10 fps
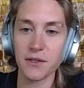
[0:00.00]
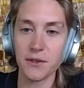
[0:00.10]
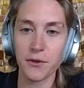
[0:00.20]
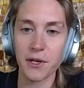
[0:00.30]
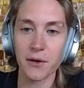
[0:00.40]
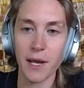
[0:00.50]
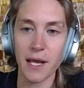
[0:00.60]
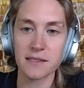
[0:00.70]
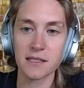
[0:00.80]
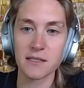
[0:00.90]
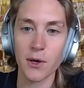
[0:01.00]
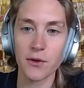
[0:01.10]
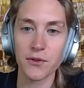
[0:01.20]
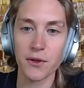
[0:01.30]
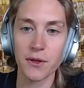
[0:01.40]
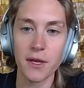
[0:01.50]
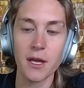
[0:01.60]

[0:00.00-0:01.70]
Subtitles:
nuclear waste disposal.